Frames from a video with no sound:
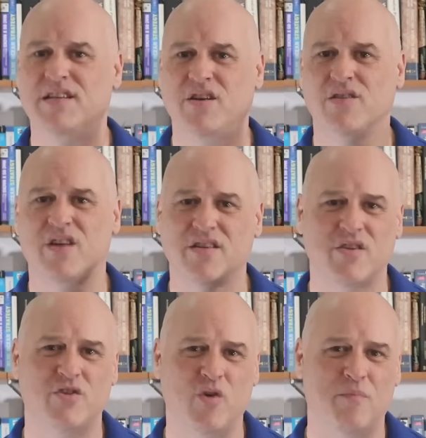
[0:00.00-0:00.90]
skills also
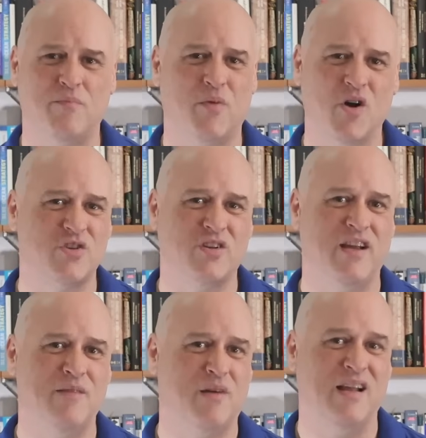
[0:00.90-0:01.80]
show up
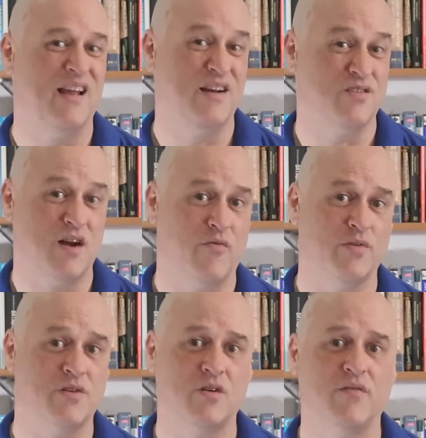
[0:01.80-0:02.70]
partially in my like software
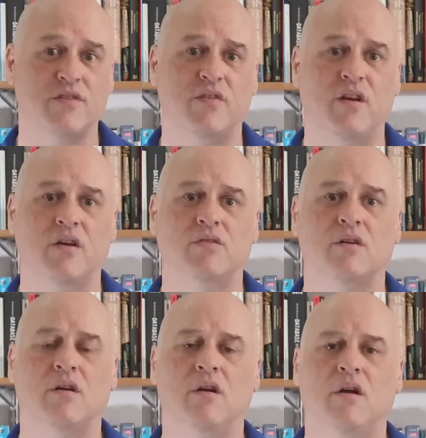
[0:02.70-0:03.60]
as a service videos,
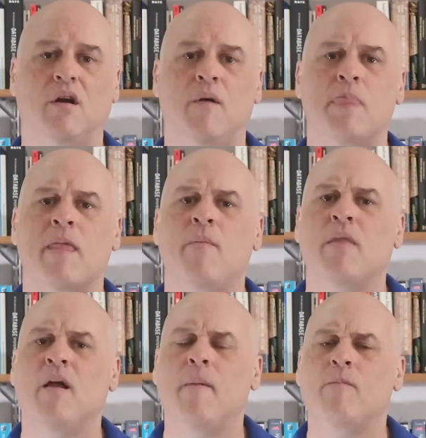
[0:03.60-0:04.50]

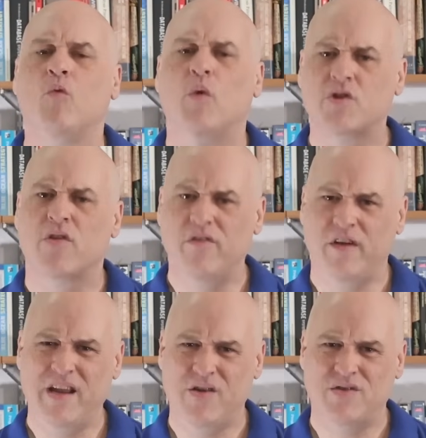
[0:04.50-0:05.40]
which are the
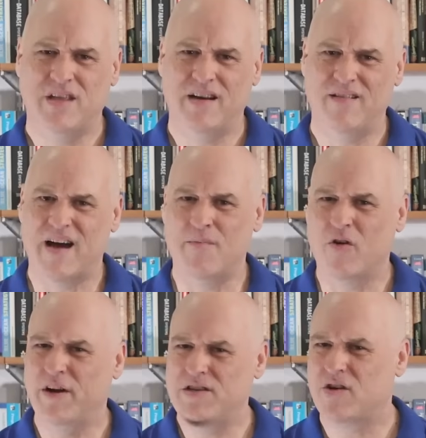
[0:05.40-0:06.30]
videos that I'm
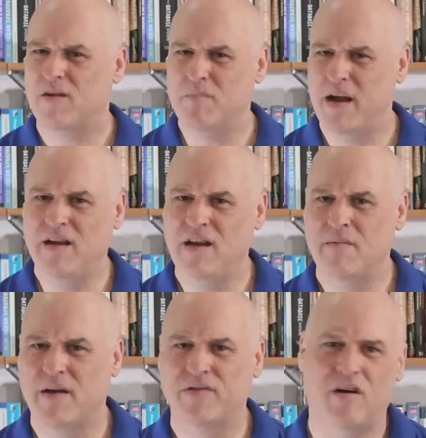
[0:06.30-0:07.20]
already started making
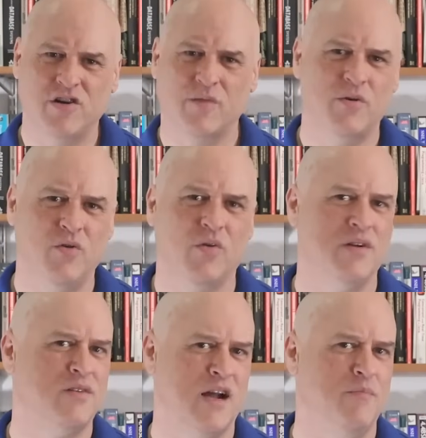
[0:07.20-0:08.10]
about the entrepreneur
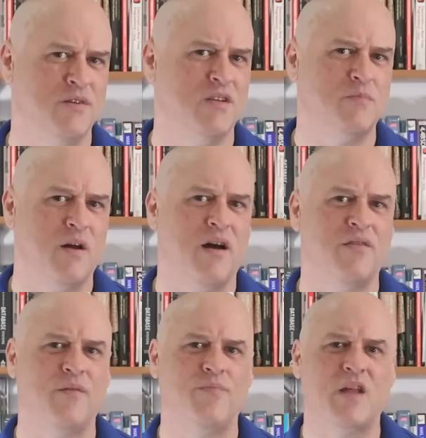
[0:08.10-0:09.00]
and side business
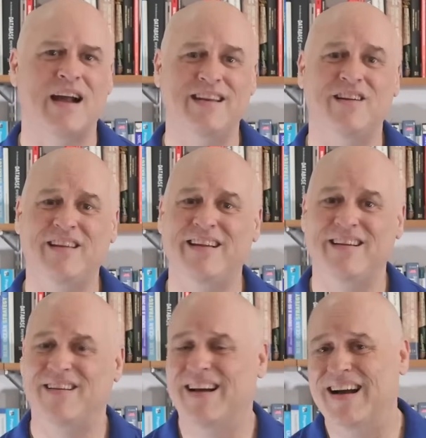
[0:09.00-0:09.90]
path. Ideally,
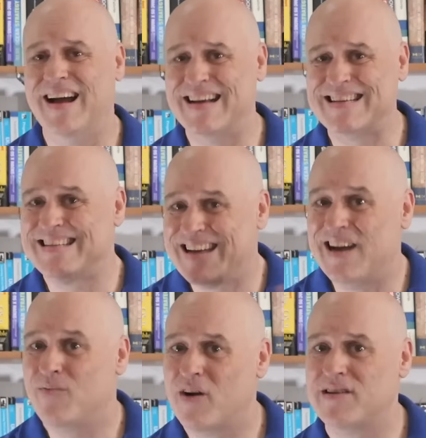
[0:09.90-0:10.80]
as a
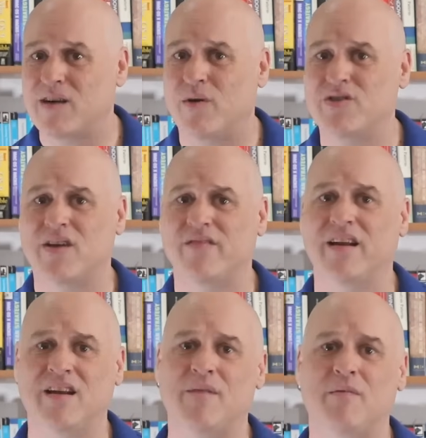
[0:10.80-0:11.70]
side project while you still have an
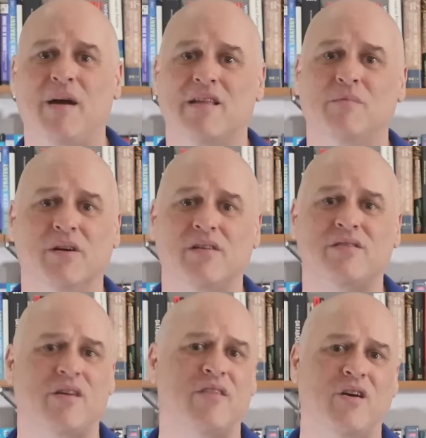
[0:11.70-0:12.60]
income to pay the
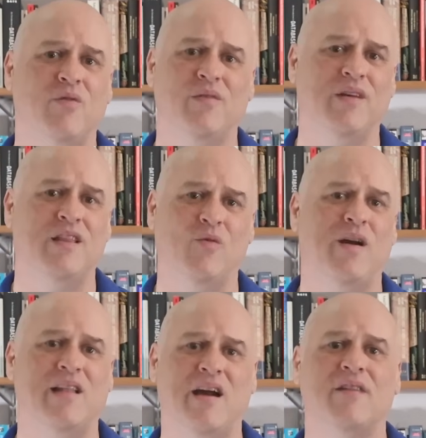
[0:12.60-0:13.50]
bills, although in the way
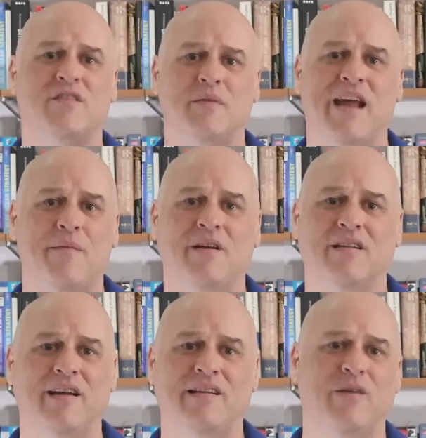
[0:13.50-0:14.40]
layoffs have been happening
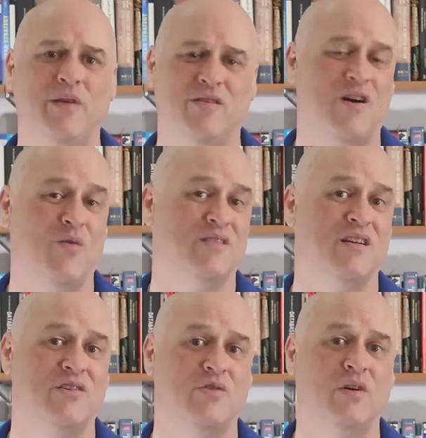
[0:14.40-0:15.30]
lately, we don't always
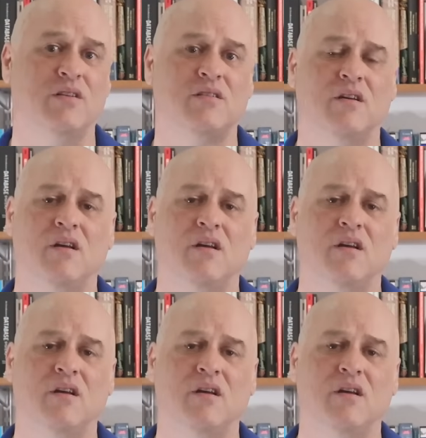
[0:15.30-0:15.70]
get a choice.